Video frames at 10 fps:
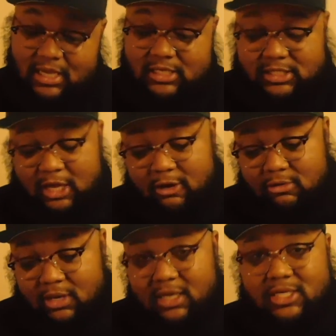
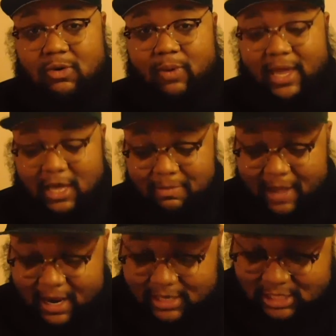So to wake up
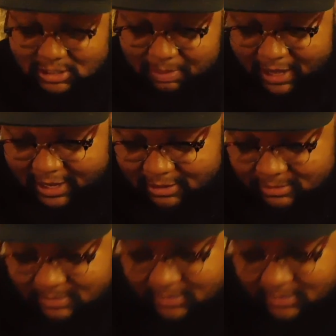our display,